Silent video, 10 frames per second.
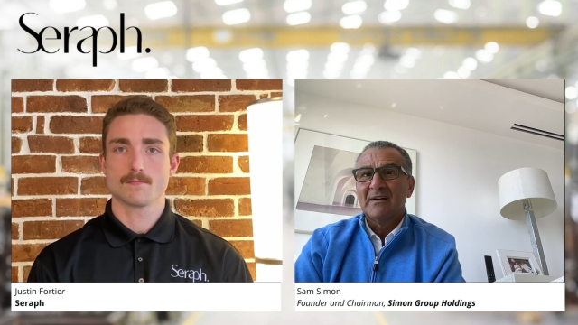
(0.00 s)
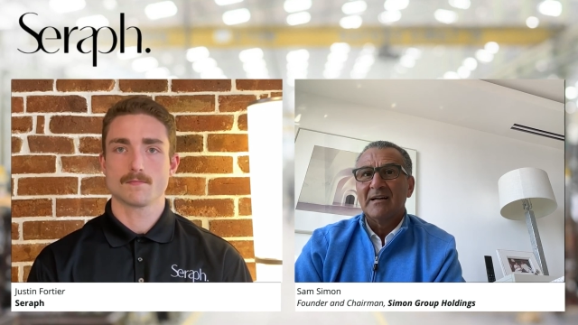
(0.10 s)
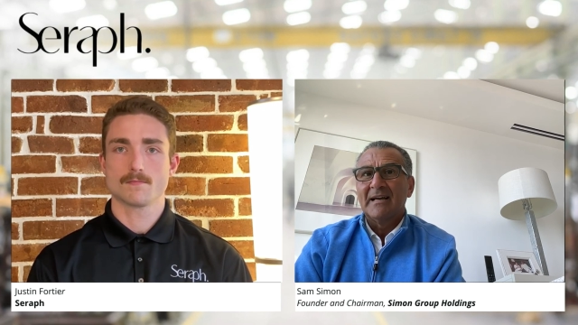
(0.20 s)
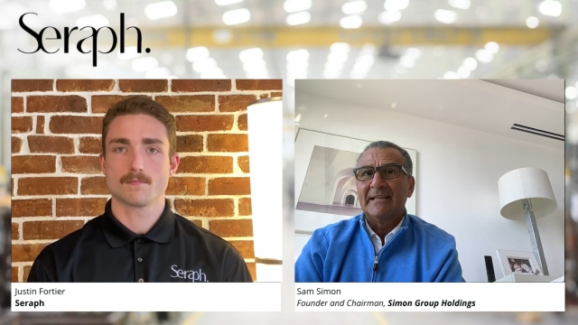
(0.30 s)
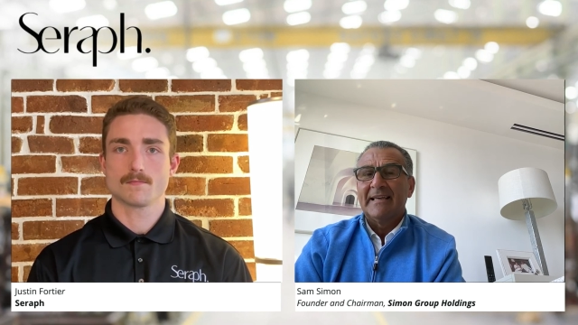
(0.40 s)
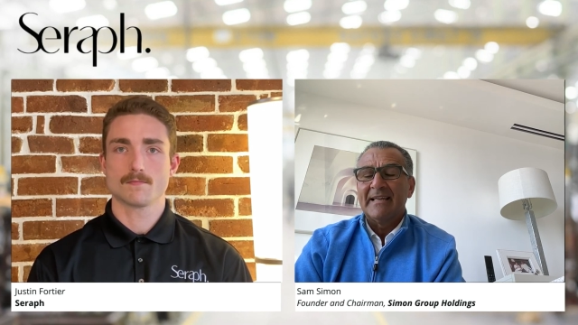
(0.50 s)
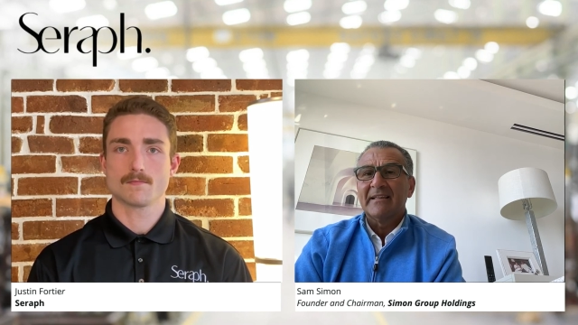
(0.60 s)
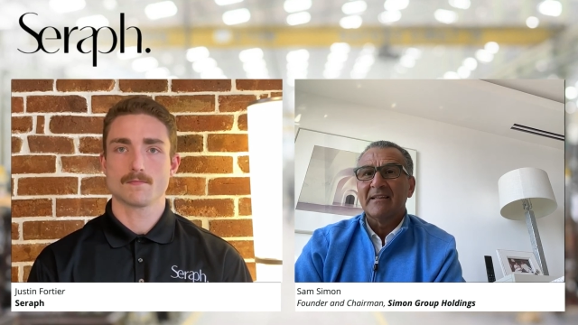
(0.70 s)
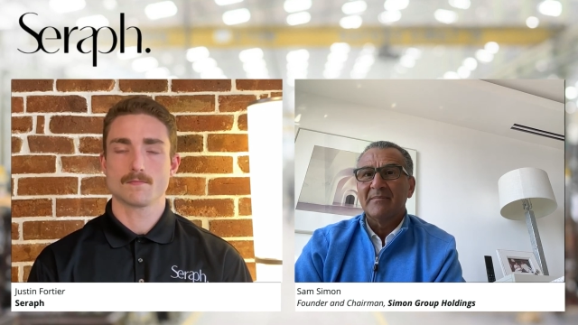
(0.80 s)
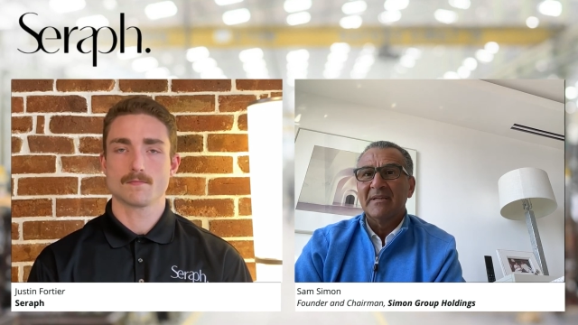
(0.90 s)
Speaker 1: and
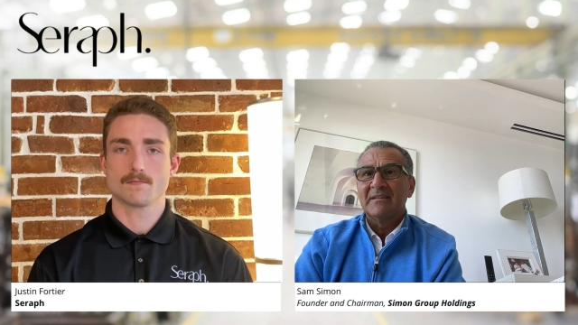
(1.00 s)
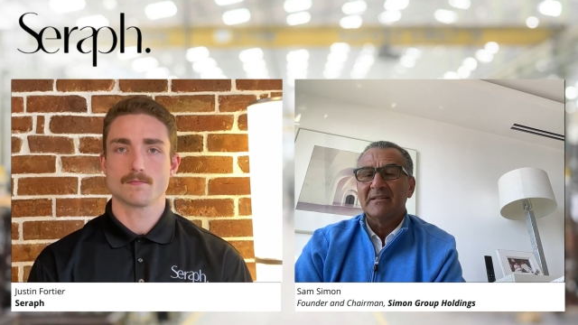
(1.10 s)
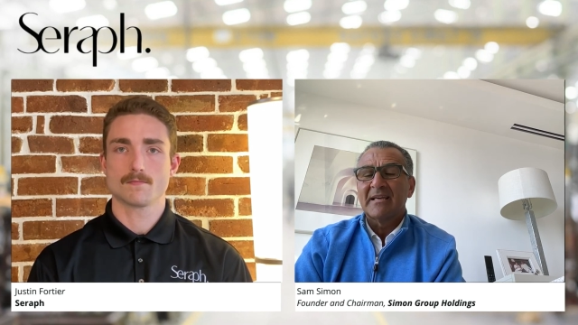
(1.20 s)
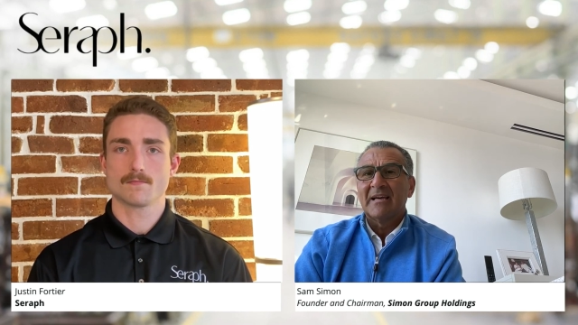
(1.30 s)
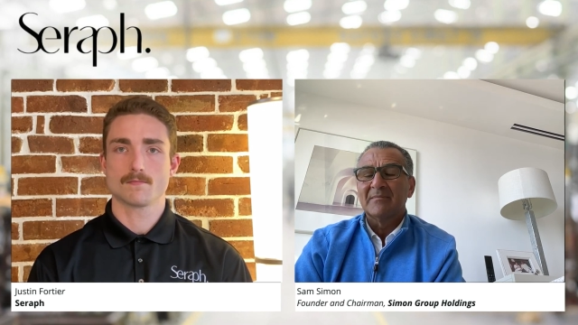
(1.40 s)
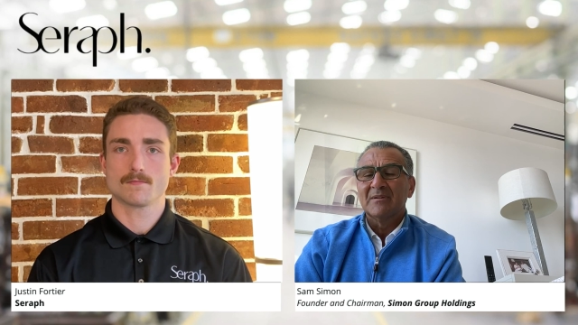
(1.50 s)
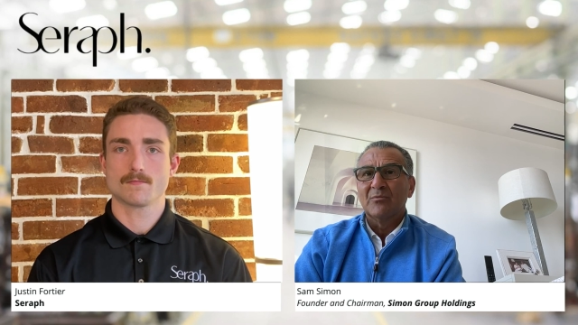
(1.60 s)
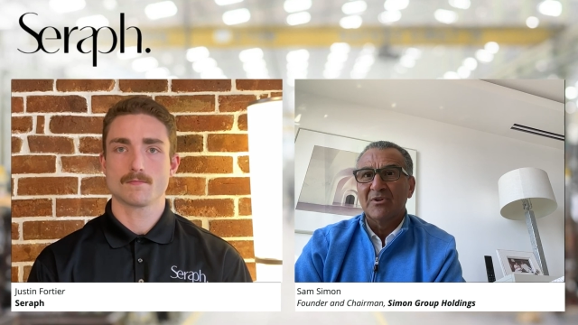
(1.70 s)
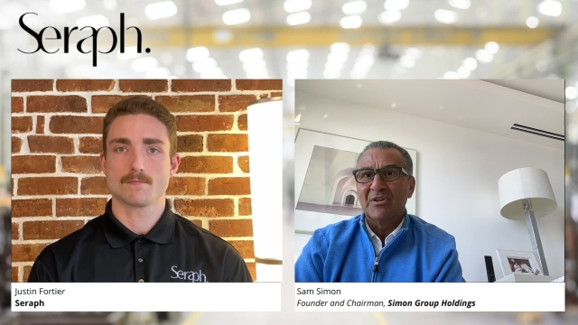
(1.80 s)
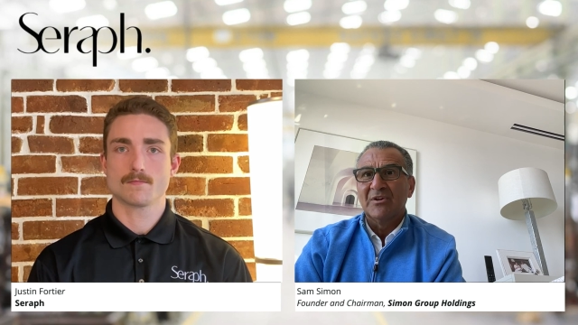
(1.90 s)
getting them in the table
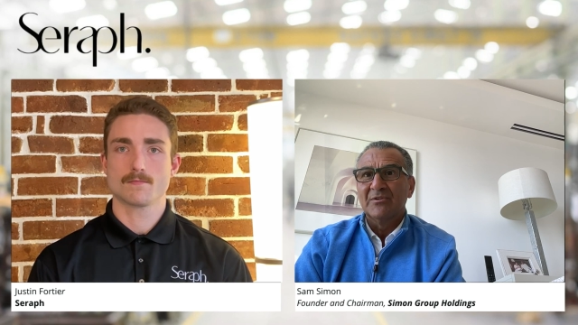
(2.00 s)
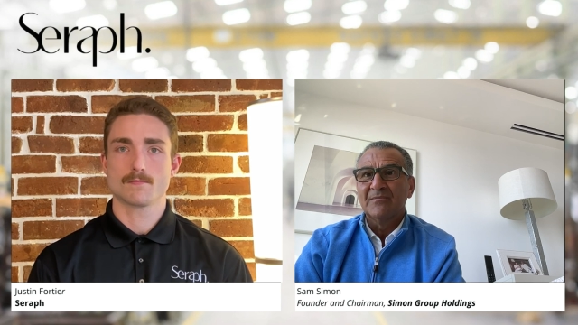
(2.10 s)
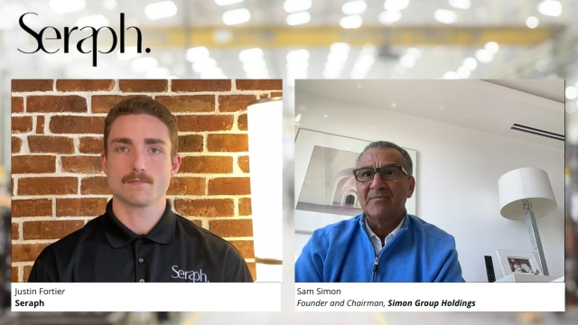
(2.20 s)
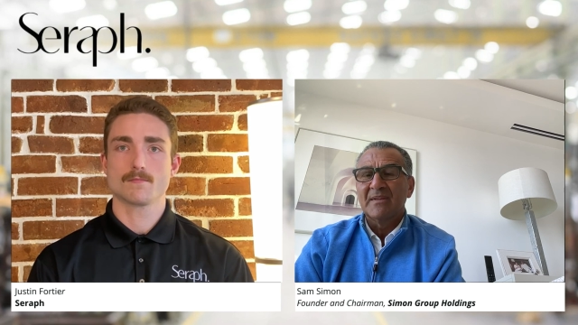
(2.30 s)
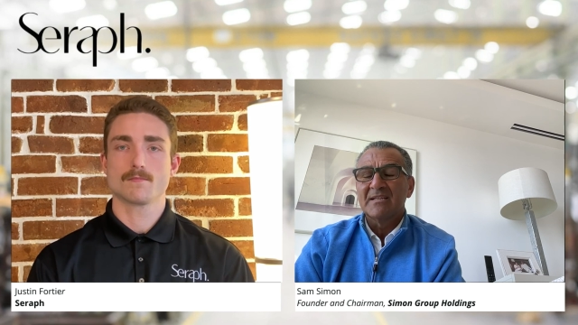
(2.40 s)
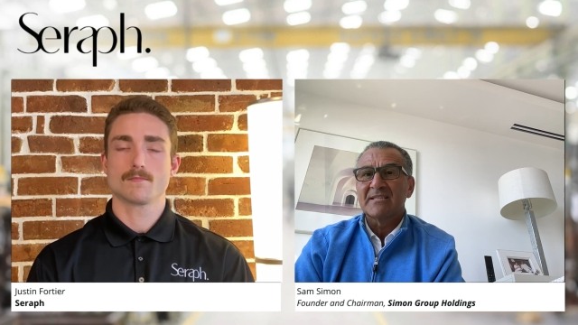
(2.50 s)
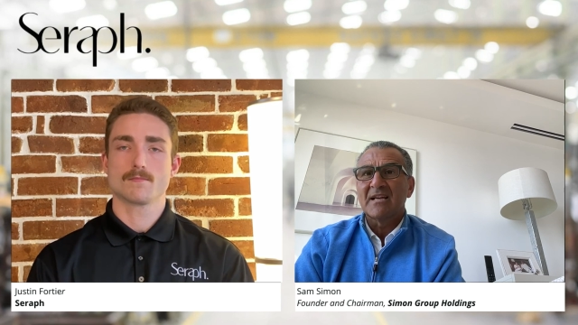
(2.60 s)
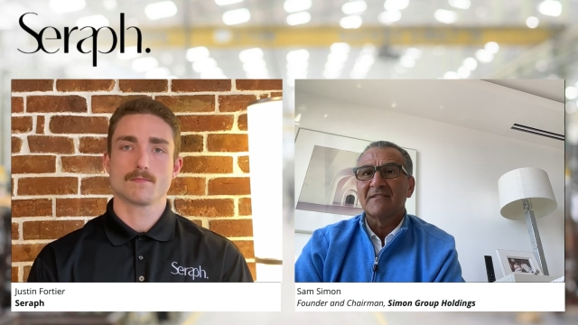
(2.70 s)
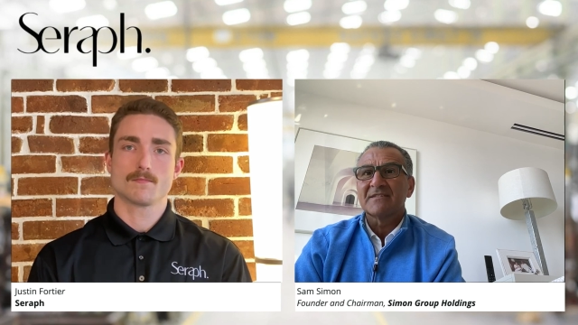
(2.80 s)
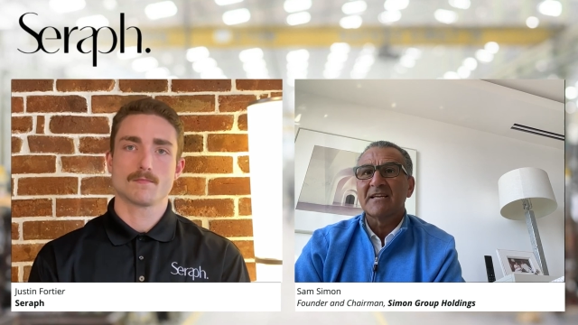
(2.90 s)
with you,
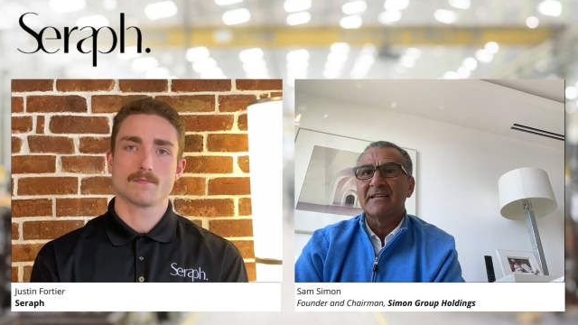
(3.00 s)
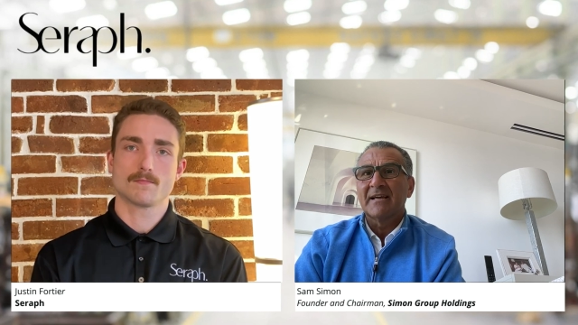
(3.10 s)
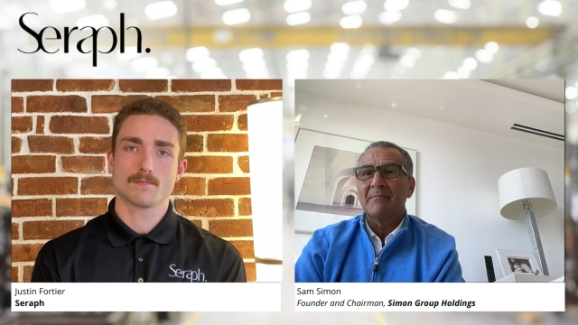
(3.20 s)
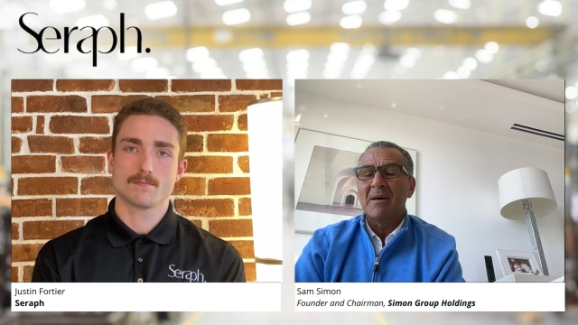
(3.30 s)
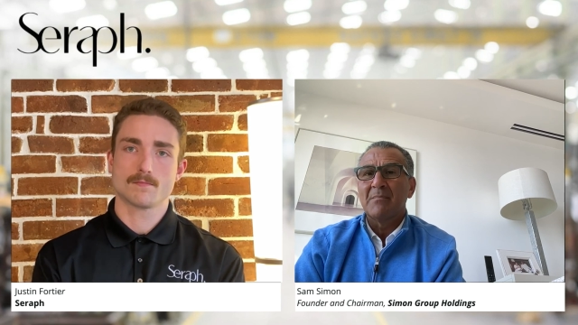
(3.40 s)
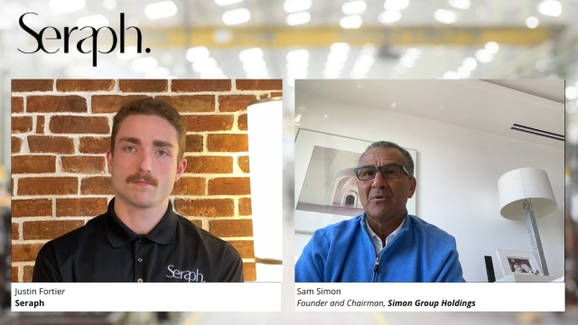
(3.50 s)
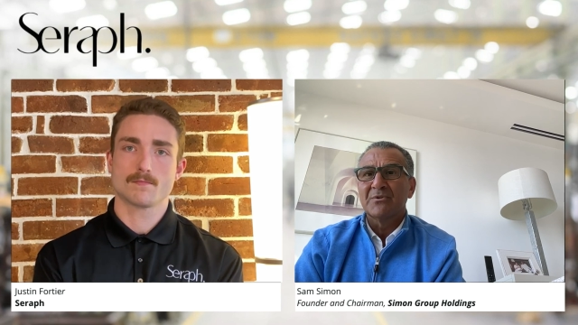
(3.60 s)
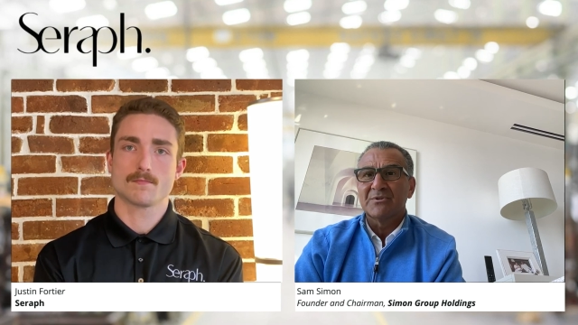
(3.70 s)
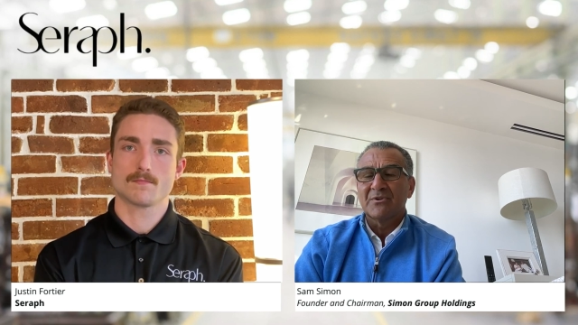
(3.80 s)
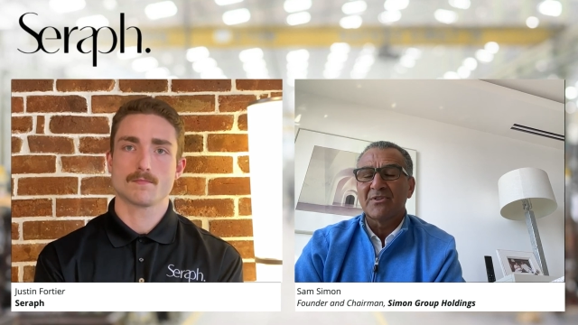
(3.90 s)
instead of sending them
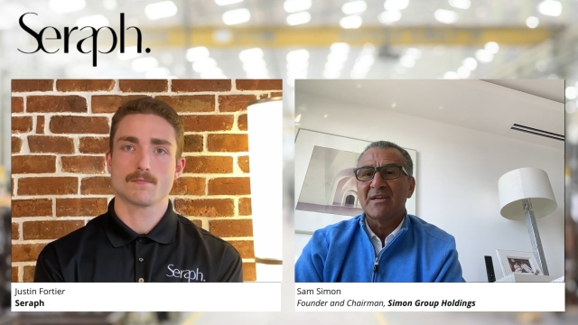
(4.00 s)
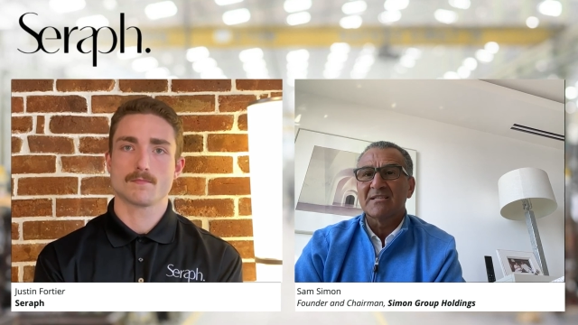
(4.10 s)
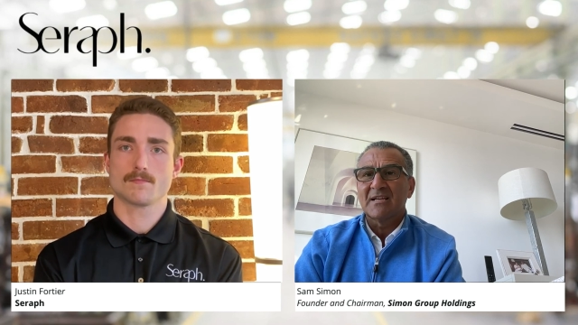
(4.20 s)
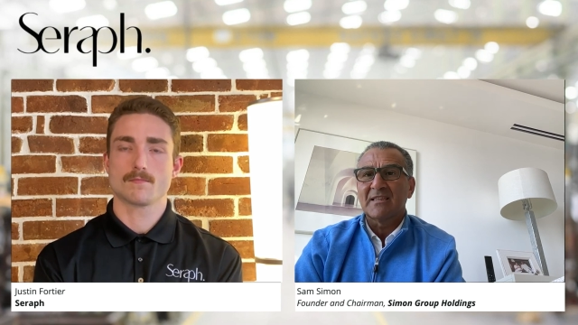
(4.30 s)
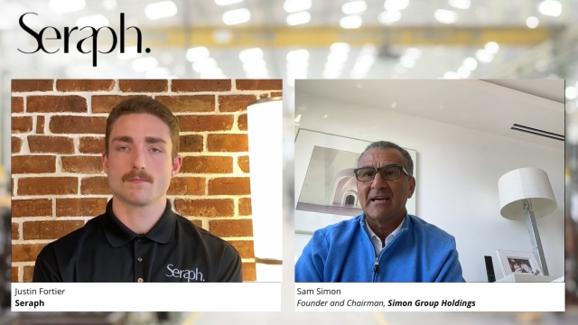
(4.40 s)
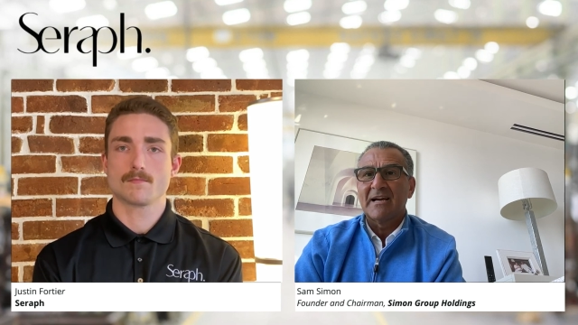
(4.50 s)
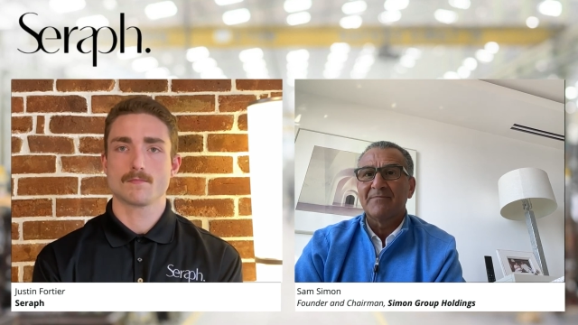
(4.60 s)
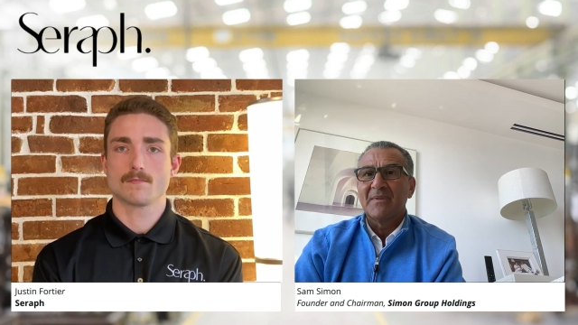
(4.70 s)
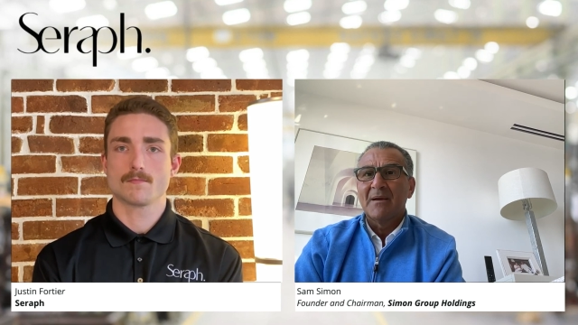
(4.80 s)
memos or things like that,